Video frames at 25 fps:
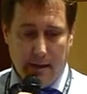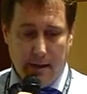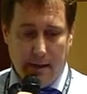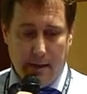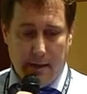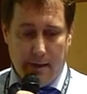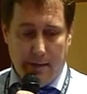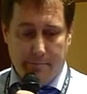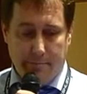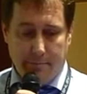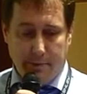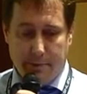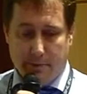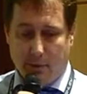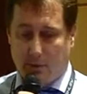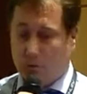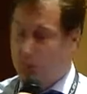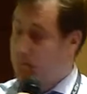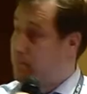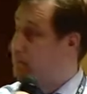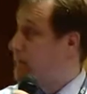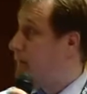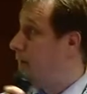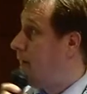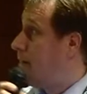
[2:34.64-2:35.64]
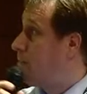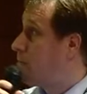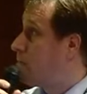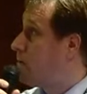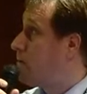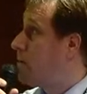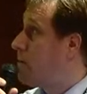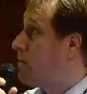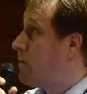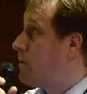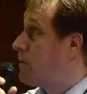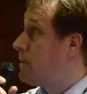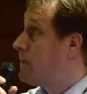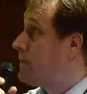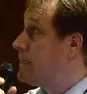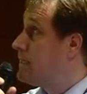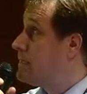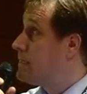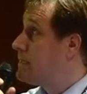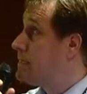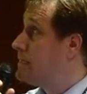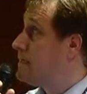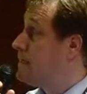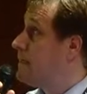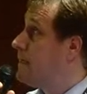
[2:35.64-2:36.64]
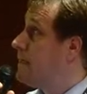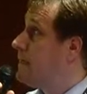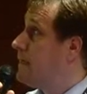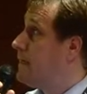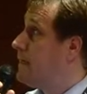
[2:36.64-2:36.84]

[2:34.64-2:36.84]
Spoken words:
So I'm talking about this.